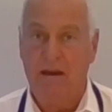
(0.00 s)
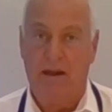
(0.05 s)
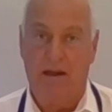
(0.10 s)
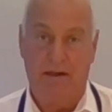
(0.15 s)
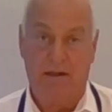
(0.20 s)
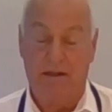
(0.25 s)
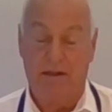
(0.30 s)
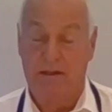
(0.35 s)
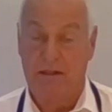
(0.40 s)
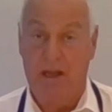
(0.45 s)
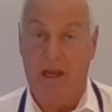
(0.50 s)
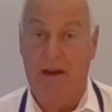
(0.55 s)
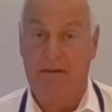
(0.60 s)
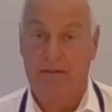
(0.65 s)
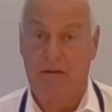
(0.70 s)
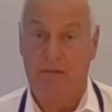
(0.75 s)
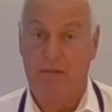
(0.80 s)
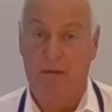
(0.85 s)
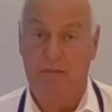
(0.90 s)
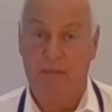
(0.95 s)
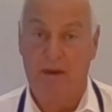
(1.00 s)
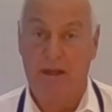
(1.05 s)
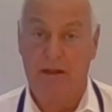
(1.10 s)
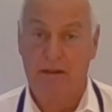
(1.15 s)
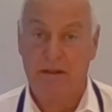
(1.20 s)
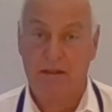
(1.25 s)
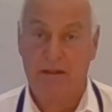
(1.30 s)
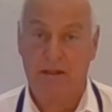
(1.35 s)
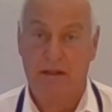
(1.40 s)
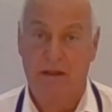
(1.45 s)
It doesn't have to be
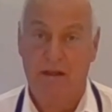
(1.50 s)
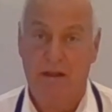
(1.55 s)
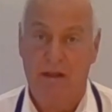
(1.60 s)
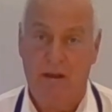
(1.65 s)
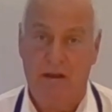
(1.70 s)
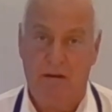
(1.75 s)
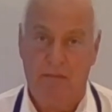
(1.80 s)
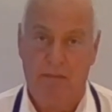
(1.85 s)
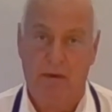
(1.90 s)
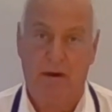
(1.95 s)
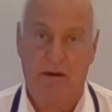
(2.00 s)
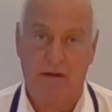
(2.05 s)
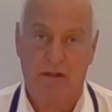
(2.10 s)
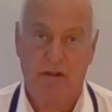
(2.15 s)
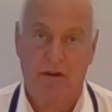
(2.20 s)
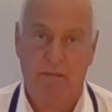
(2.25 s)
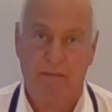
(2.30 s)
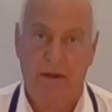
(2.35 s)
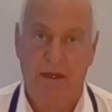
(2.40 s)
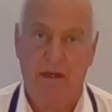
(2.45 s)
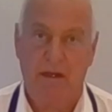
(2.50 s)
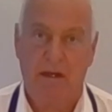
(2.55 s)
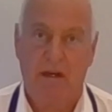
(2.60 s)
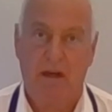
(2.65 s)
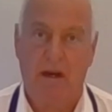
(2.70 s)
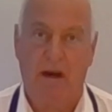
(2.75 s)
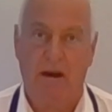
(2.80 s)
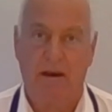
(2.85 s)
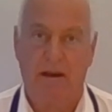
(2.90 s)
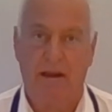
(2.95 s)
minced, but it should be
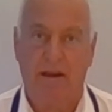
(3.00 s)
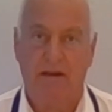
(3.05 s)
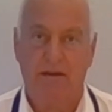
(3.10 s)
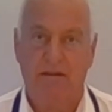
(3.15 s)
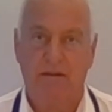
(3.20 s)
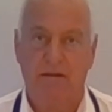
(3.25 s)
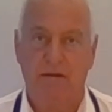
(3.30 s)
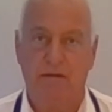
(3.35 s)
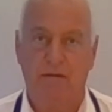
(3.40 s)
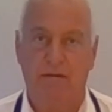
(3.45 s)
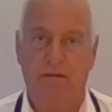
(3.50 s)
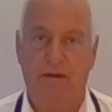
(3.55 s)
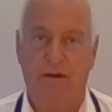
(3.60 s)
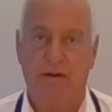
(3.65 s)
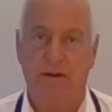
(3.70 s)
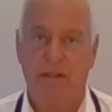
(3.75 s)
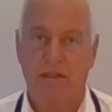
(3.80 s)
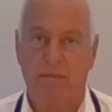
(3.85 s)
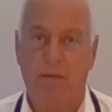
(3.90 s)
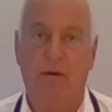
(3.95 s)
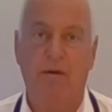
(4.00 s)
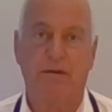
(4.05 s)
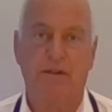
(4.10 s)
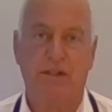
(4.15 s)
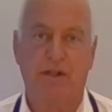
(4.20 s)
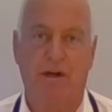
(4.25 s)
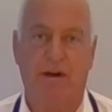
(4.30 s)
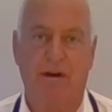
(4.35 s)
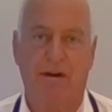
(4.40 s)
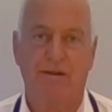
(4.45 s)
cut into very small
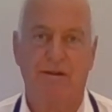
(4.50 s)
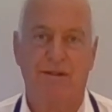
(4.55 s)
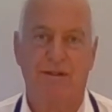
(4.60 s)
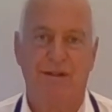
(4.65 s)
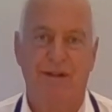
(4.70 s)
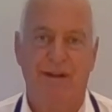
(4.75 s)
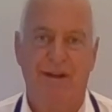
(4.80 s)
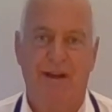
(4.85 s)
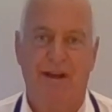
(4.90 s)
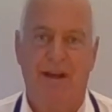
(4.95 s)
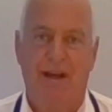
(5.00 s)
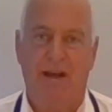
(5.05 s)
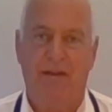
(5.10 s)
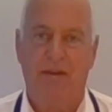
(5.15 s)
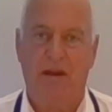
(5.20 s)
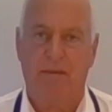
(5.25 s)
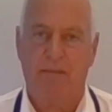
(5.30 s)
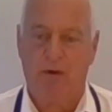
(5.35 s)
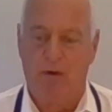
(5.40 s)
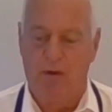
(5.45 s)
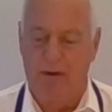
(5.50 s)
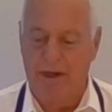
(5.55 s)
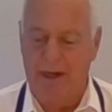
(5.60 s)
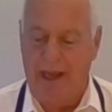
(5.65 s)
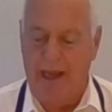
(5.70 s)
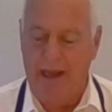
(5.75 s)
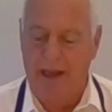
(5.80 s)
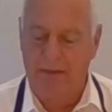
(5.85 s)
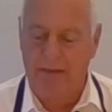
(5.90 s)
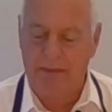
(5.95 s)
chunks. And then I'm going to
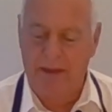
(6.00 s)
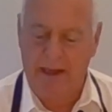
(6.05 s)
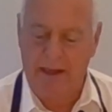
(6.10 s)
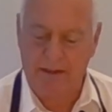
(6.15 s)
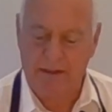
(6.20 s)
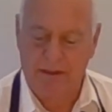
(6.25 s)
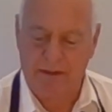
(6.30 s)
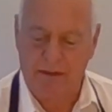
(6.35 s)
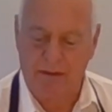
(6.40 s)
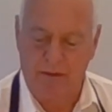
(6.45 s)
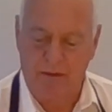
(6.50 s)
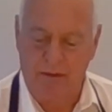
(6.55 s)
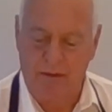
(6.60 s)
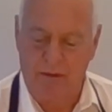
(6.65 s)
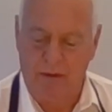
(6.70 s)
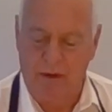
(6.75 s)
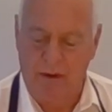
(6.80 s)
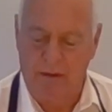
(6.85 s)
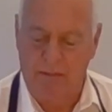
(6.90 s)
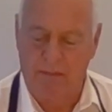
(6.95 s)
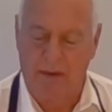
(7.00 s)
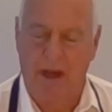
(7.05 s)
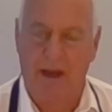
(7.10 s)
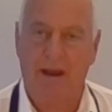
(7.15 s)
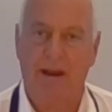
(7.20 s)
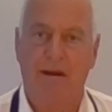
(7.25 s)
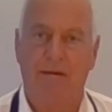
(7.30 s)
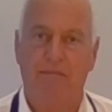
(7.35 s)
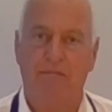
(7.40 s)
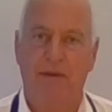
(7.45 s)
add that to my
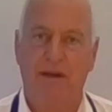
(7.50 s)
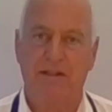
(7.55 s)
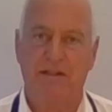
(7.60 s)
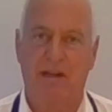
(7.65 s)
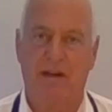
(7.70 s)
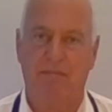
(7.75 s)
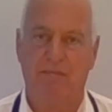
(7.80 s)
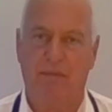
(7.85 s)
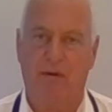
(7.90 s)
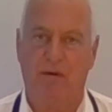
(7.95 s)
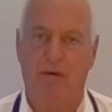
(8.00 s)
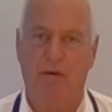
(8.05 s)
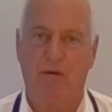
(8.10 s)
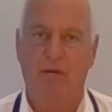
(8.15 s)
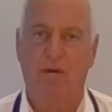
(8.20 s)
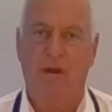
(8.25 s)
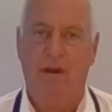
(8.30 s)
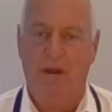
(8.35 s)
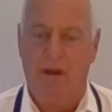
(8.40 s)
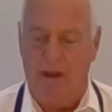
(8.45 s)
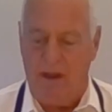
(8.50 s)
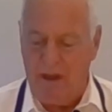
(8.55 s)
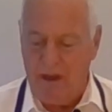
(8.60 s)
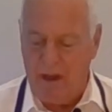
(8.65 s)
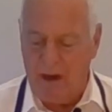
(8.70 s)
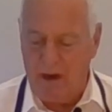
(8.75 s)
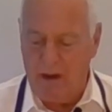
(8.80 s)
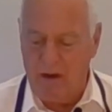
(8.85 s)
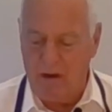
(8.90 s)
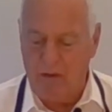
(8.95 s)
mixing bowl
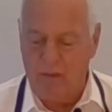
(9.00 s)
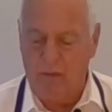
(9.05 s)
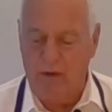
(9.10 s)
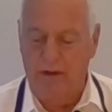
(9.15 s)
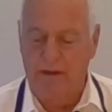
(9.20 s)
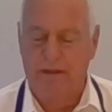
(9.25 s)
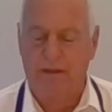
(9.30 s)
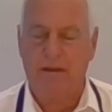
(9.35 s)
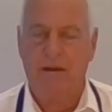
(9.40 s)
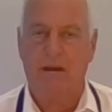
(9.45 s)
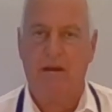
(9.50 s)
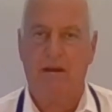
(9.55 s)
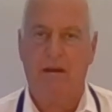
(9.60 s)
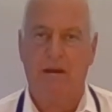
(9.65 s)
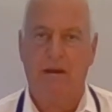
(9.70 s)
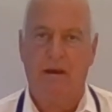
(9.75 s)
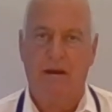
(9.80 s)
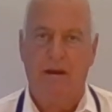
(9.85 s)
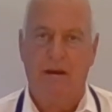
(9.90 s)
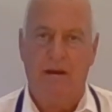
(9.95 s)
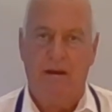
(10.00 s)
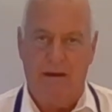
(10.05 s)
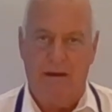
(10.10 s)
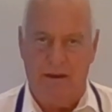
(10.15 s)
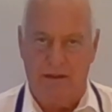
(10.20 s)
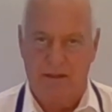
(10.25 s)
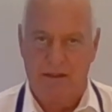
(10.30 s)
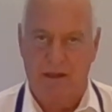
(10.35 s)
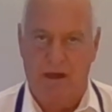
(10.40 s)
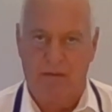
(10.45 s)
along with the
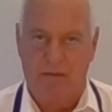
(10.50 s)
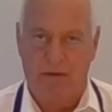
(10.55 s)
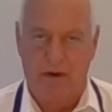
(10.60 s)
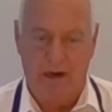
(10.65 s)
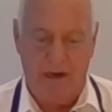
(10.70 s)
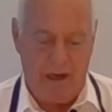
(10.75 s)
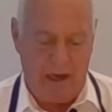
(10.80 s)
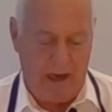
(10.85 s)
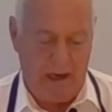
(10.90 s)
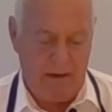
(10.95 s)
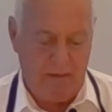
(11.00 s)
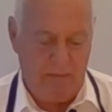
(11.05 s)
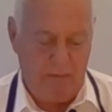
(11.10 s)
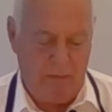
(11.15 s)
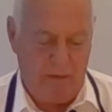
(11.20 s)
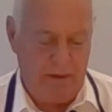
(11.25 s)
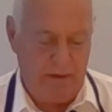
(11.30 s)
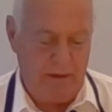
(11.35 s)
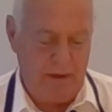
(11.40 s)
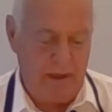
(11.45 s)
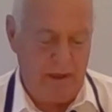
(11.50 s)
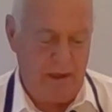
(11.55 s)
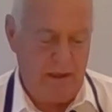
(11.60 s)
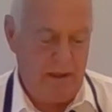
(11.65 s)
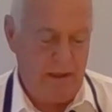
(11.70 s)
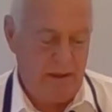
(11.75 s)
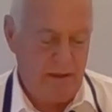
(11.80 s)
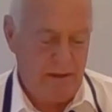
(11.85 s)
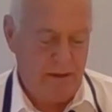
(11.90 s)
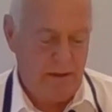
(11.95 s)
celery and with the
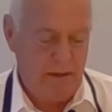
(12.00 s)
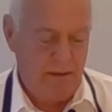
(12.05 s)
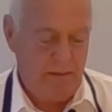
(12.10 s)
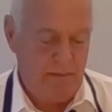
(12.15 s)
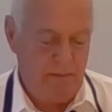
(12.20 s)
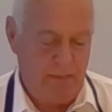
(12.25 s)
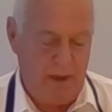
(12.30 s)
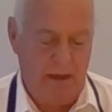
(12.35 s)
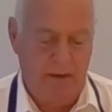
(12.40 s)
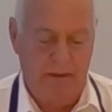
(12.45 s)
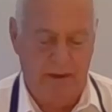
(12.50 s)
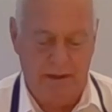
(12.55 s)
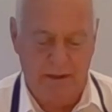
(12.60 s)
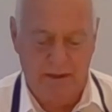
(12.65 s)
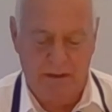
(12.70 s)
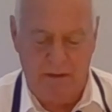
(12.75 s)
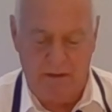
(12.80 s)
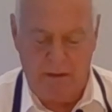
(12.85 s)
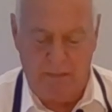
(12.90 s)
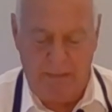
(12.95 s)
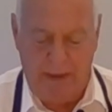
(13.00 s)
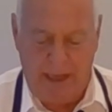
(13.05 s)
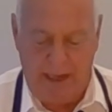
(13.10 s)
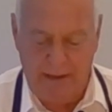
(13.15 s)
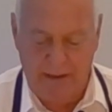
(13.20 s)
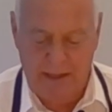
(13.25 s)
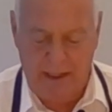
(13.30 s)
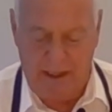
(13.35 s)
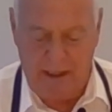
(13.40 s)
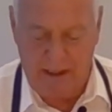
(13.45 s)
better than tuna
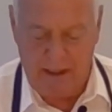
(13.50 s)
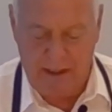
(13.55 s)
pate.